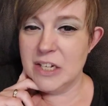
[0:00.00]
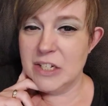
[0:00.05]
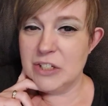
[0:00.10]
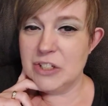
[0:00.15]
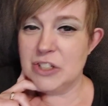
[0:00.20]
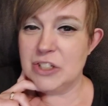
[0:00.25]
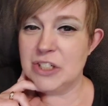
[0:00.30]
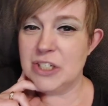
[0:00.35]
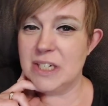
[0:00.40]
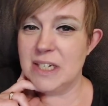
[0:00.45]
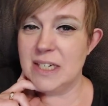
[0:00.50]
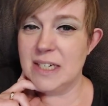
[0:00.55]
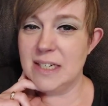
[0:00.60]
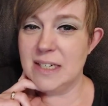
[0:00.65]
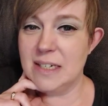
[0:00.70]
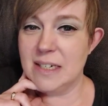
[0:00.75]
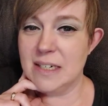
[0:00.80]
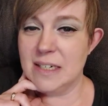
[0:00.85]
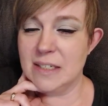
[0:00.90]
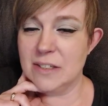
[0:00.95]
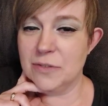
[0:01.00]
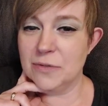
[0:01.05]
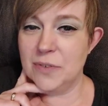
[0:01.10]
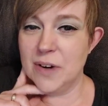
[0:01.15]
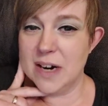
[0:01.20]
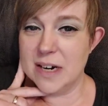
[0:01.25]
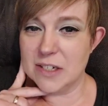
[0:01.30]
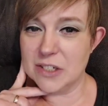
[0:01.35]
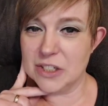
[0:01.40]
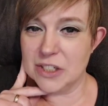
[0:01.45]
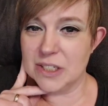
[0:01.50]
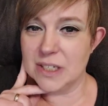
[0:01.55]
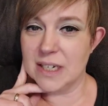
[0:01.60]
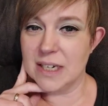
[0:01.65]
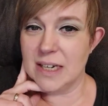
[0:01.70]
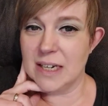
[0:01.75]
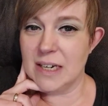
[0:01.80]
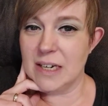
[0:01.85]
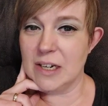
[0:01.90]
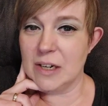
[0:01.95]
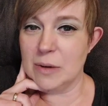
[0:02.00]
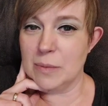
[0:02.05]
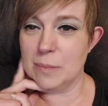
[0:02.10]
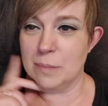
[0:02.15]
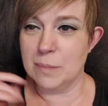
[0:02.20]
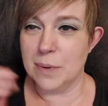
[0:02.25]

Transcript: she is functioning,